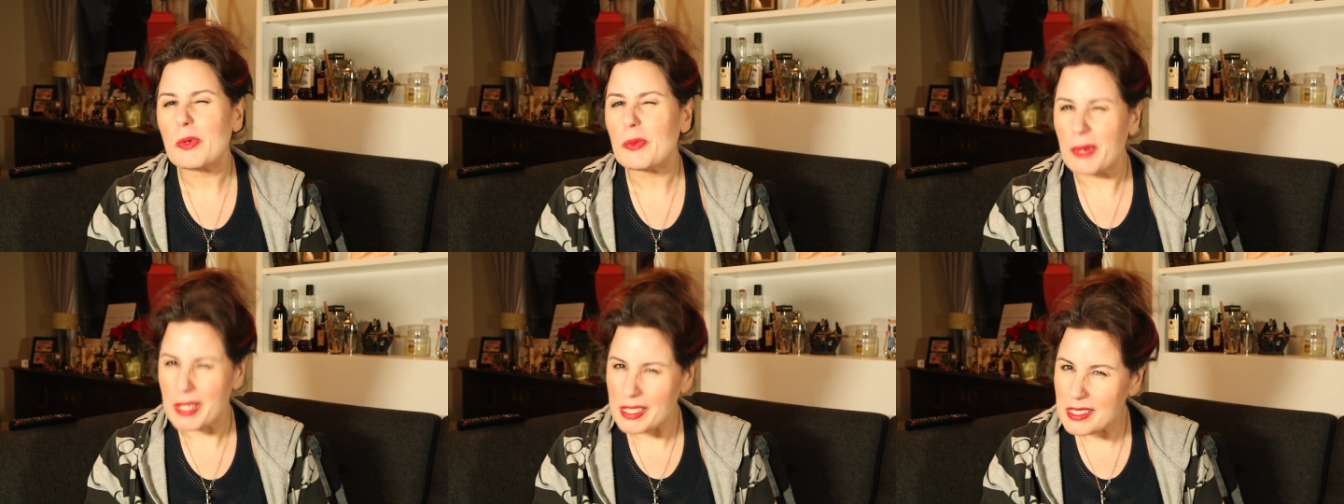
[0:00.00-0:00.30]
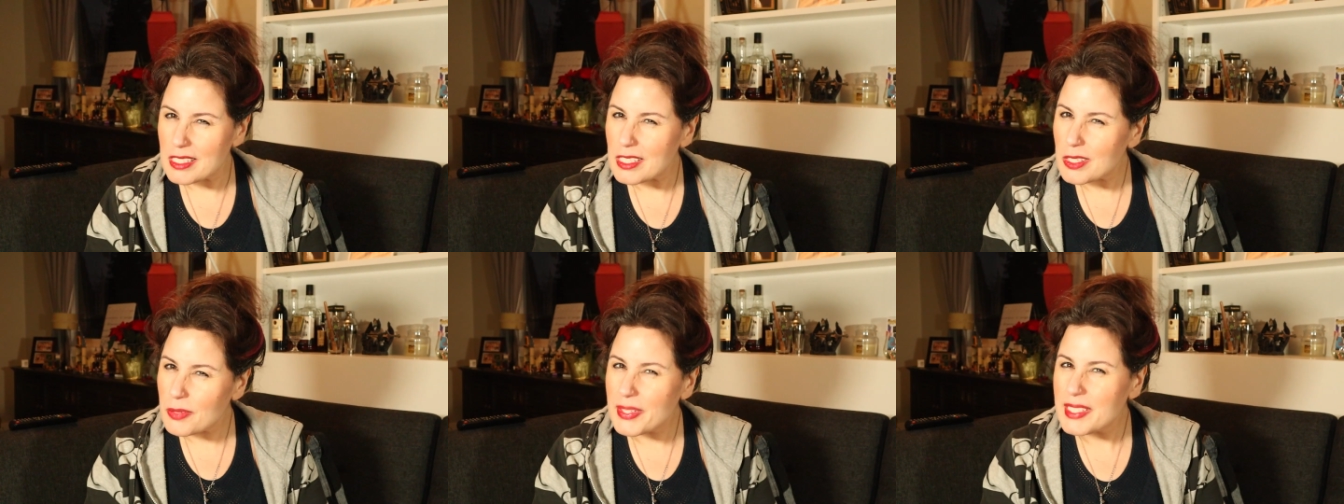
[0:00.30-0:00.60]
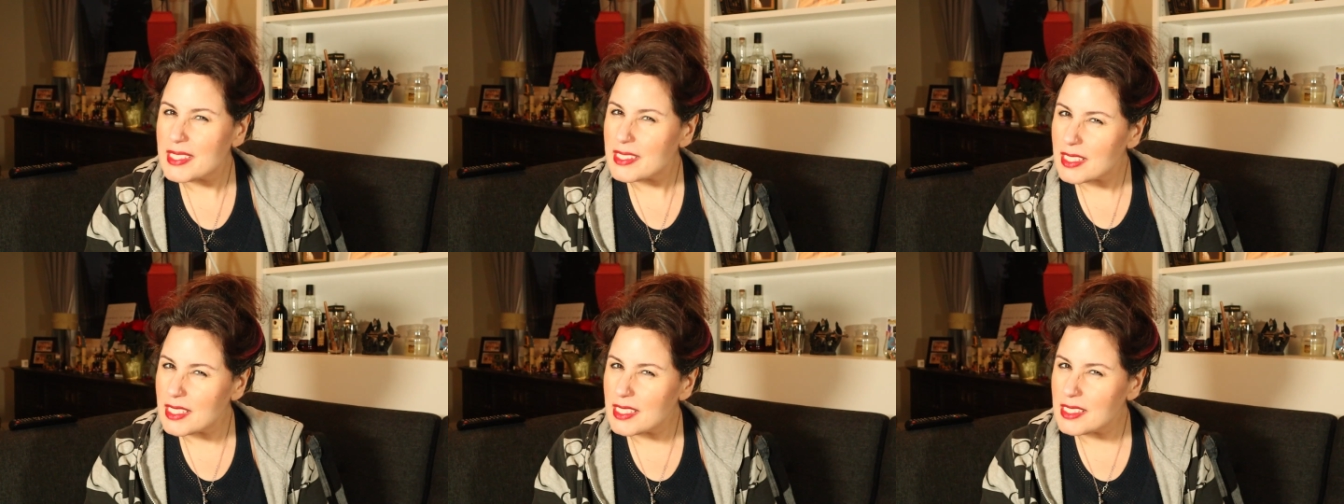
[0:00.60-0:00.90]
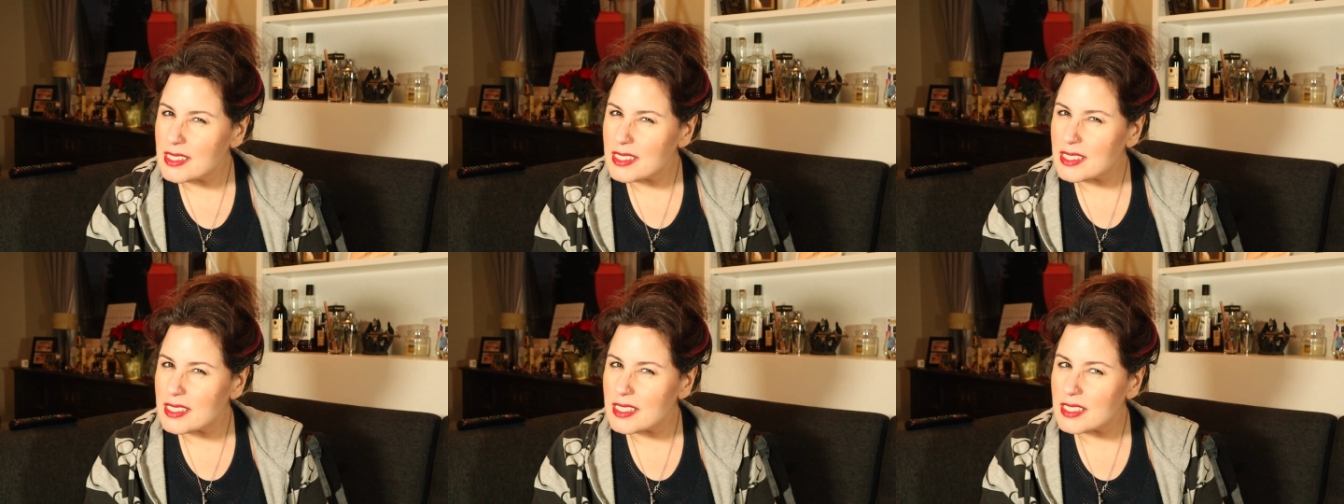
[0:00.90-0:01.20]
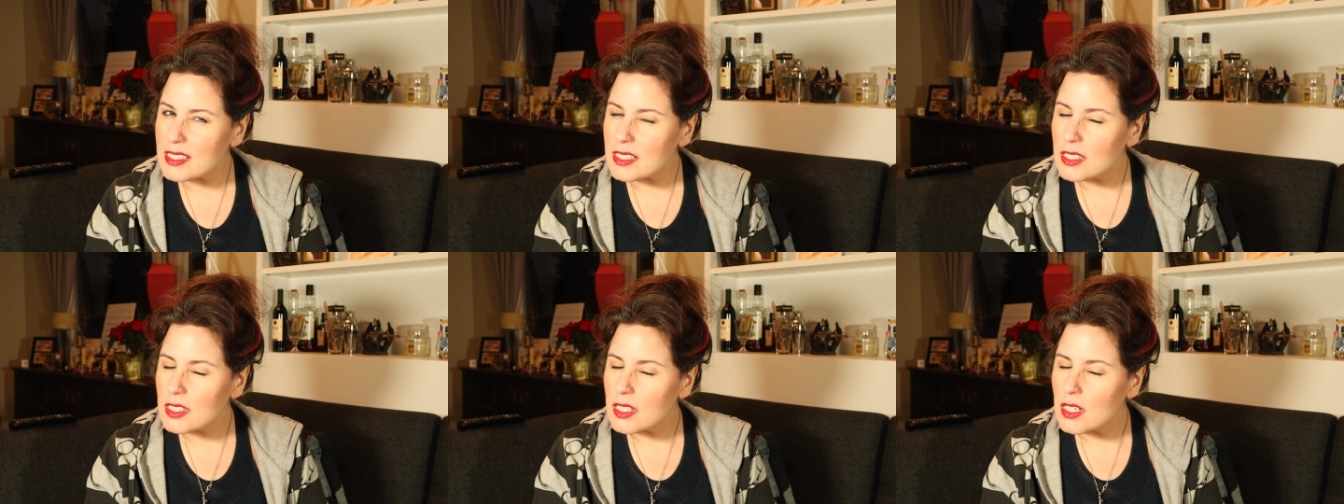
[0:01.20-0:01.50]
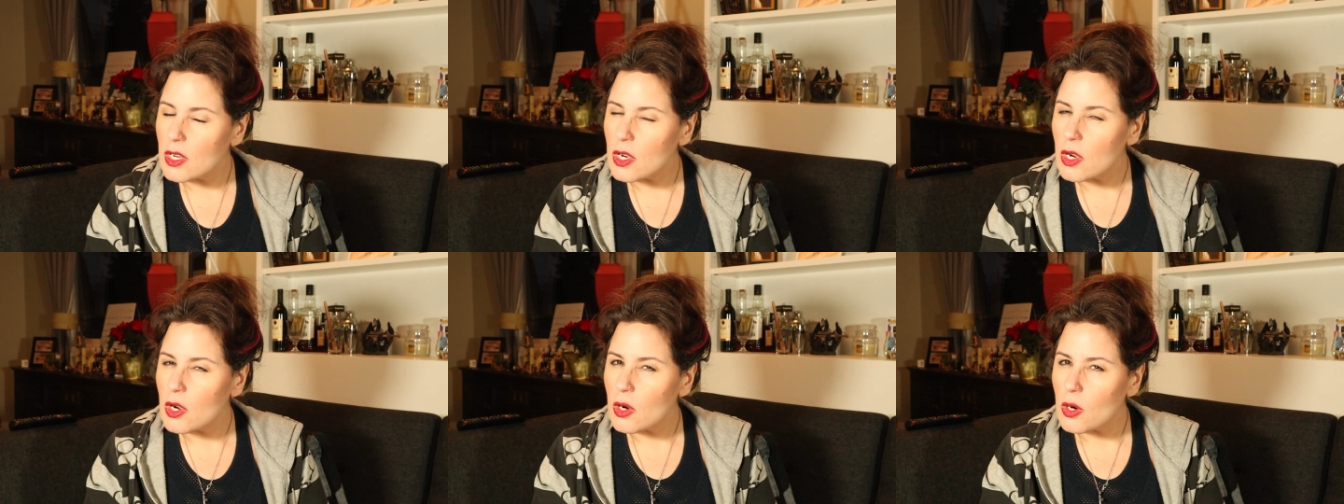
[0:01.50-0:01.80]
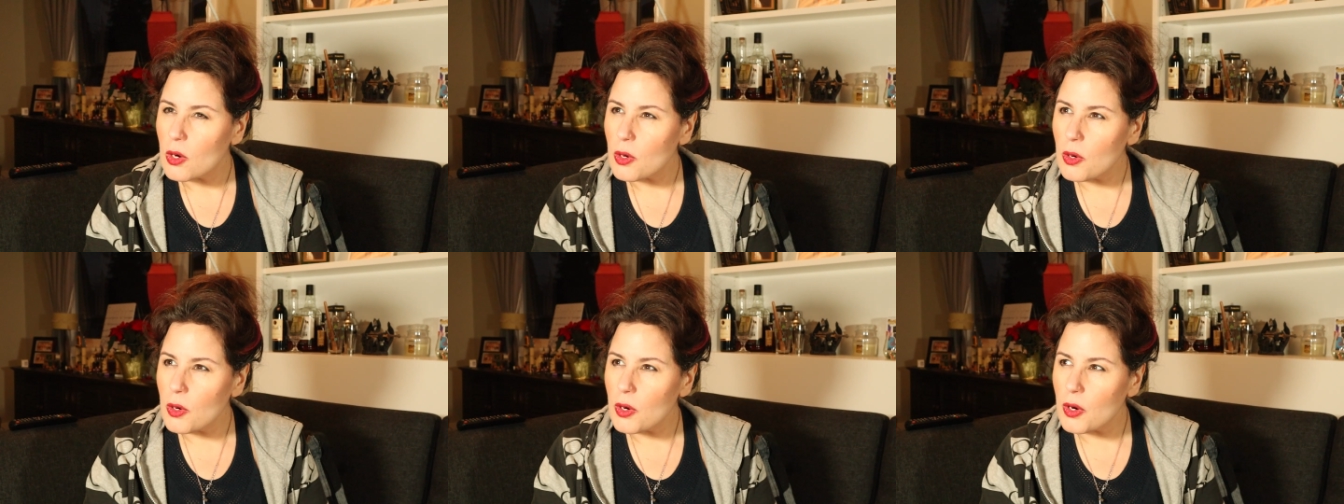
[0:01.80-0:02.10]
Was it a coincidence?
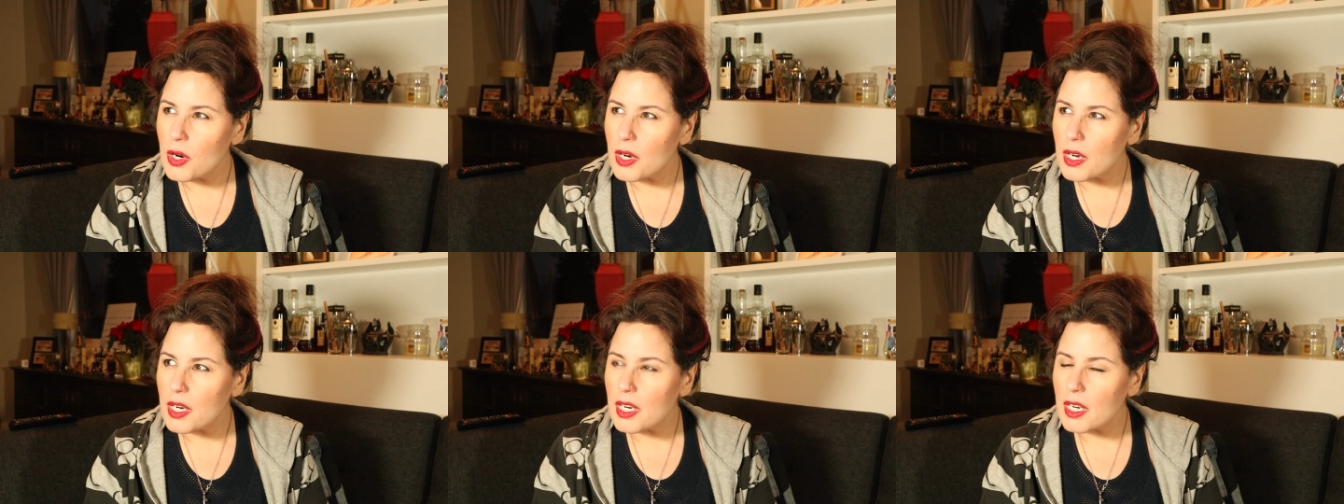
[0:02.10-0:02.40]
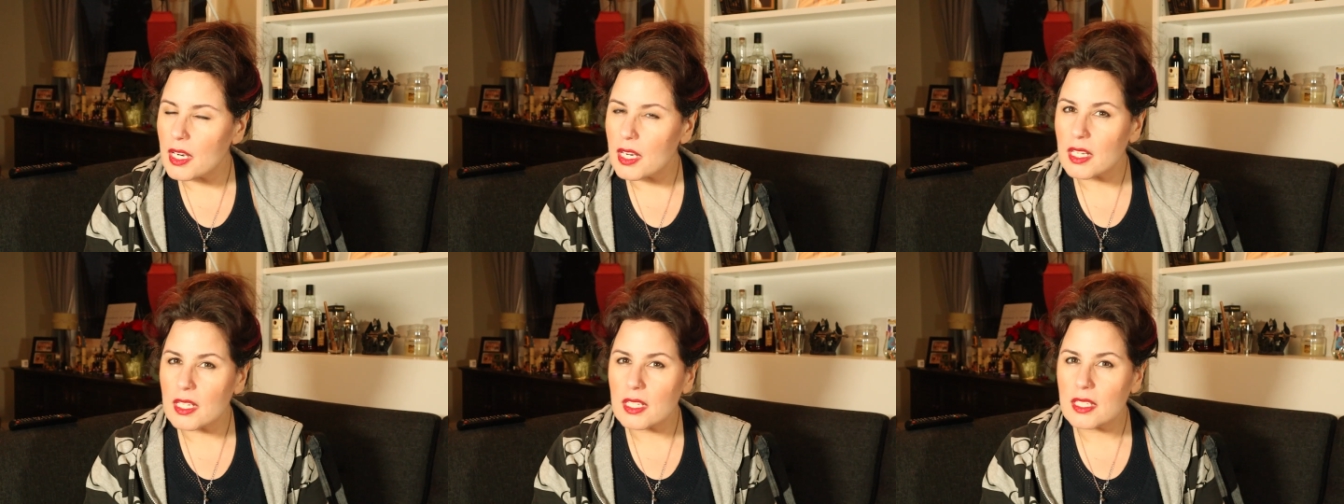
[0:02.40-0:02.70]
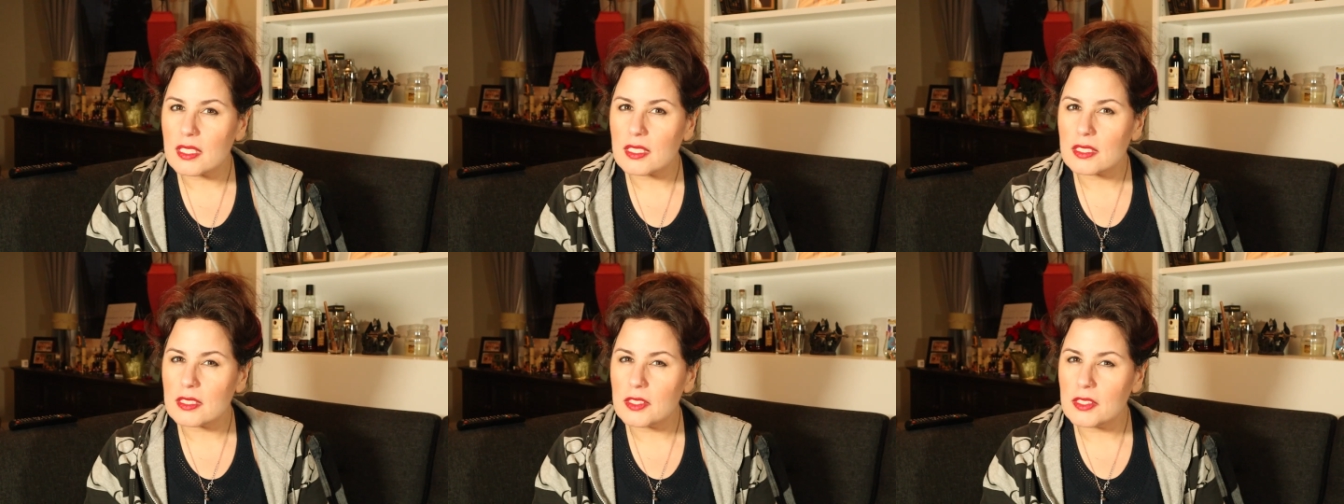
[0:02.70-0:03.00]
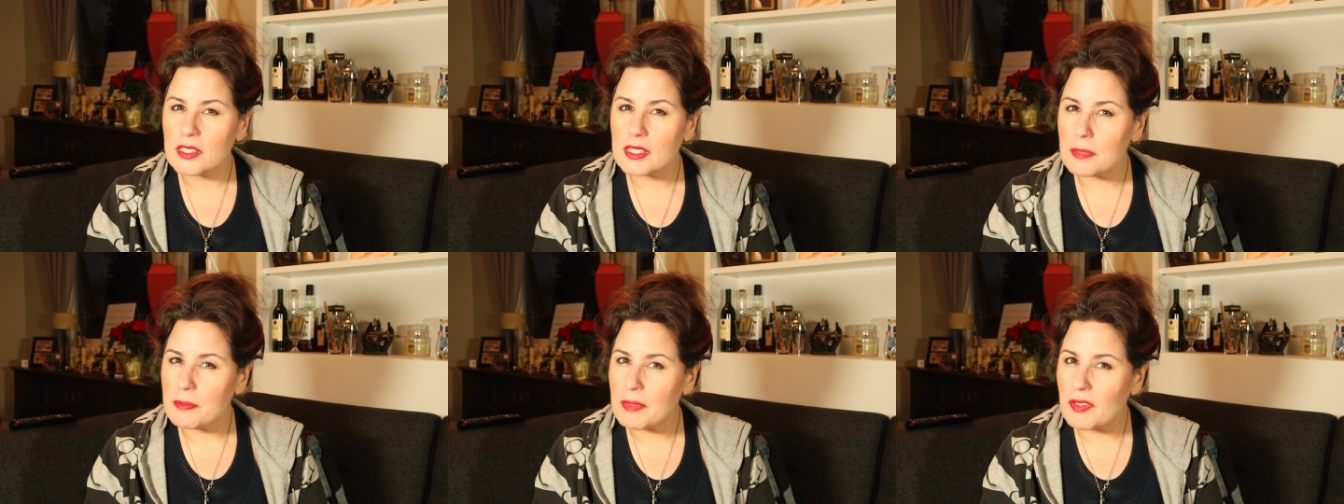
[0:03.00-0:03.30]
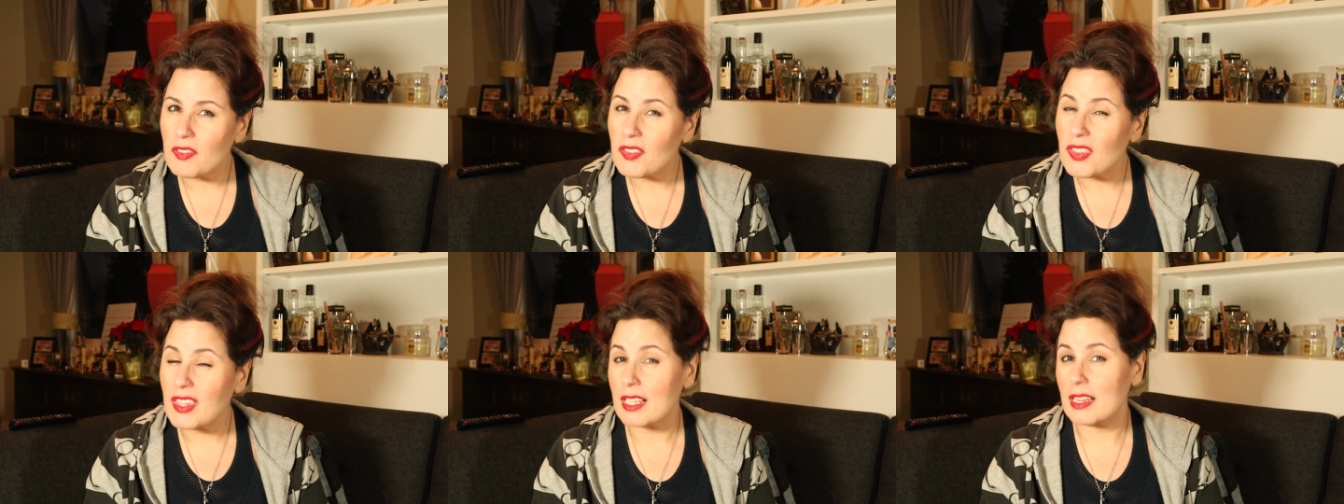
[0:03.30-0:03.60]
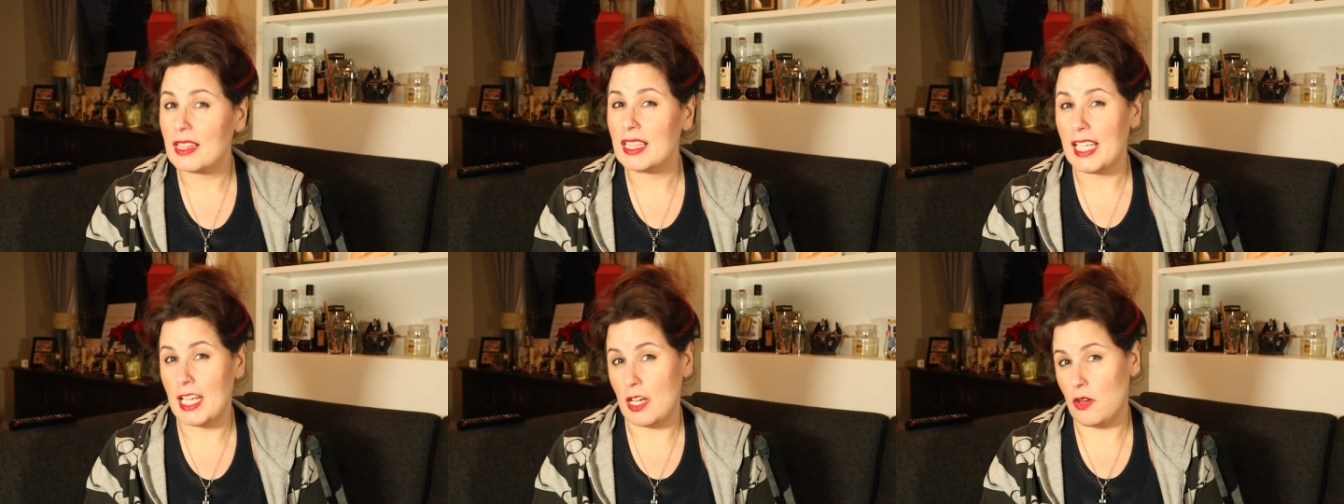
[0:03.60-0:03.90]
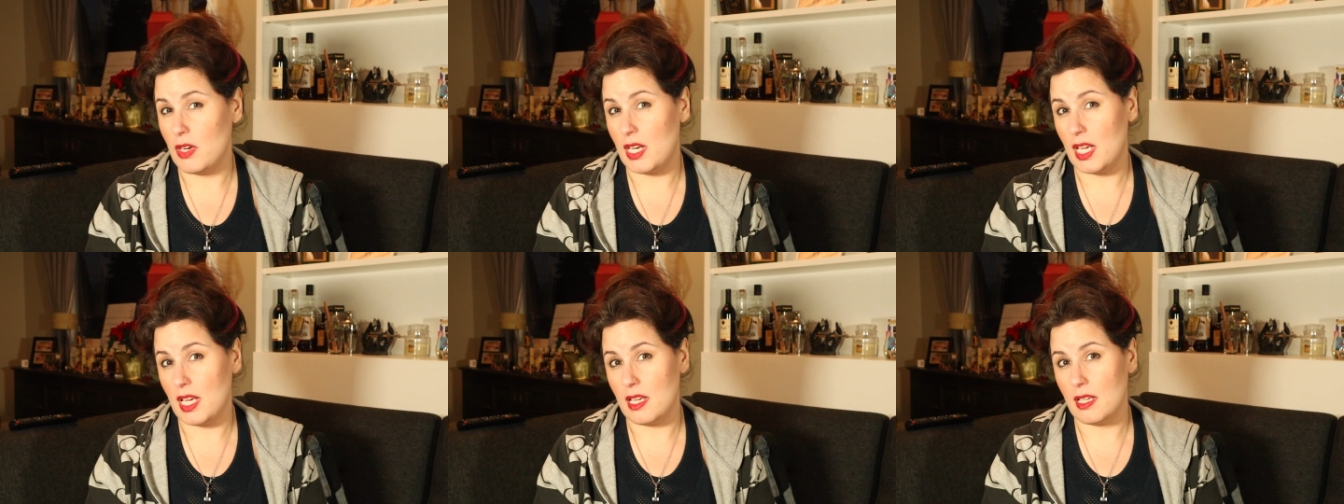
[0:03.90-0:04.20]
Or do some of you think
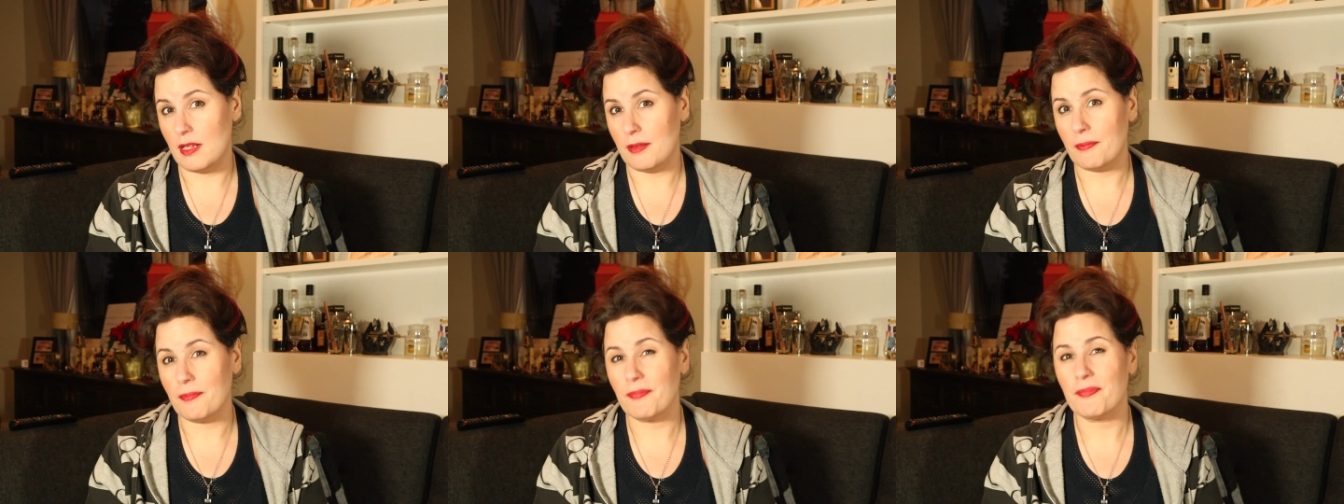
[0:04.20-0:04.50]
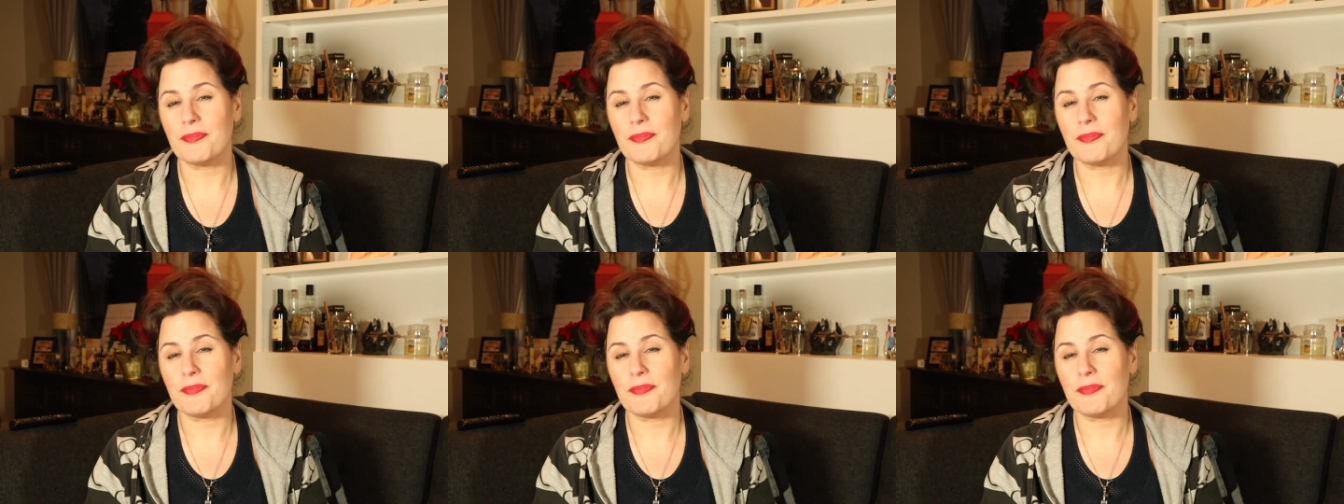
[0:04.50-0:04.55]
Leota